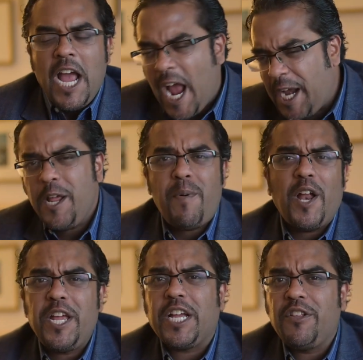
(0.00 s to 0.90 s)

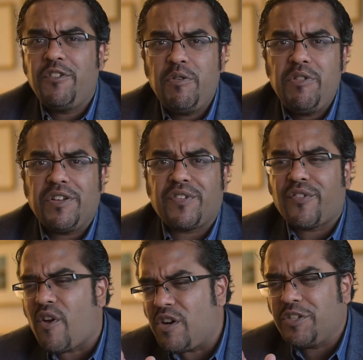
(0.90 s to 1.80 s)
Anybody can do this as
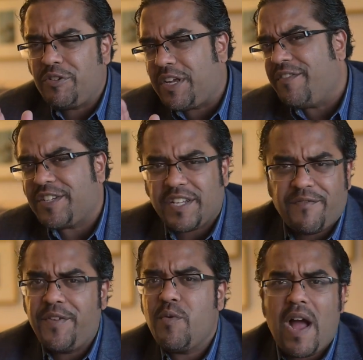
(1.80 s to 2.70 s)
long as you give us a
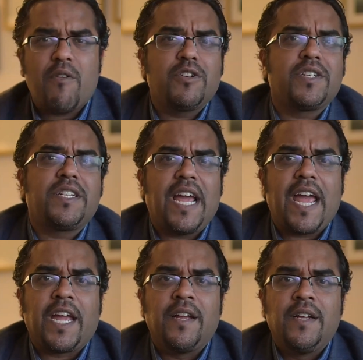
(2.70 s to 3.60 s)
few hours a
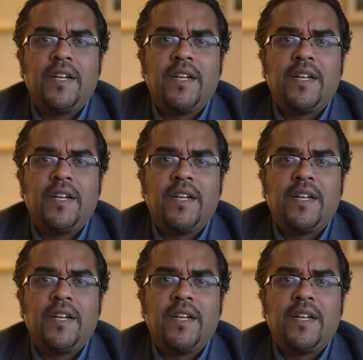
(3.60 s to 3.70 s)
day.